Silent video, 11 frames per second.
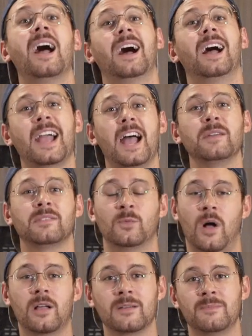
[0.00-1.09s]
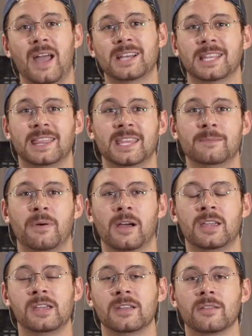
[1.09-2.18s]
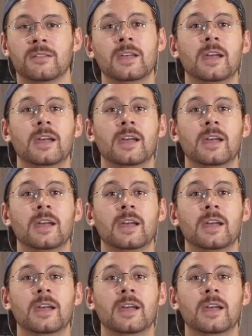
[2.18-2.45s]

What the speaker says: Hi guys, and welcome back to Theme Park Eats.